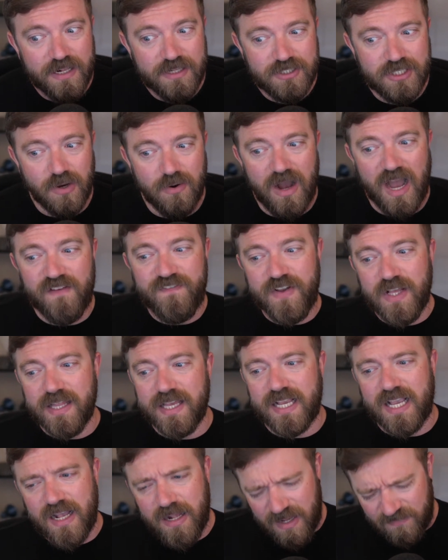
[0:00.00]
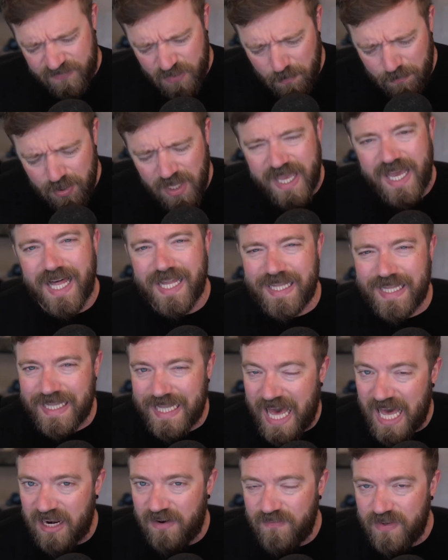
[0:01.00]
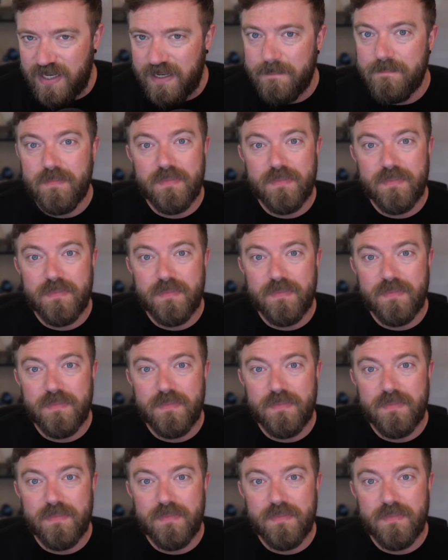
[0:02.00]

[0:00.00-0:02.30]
So I feel like if you play a lot of it,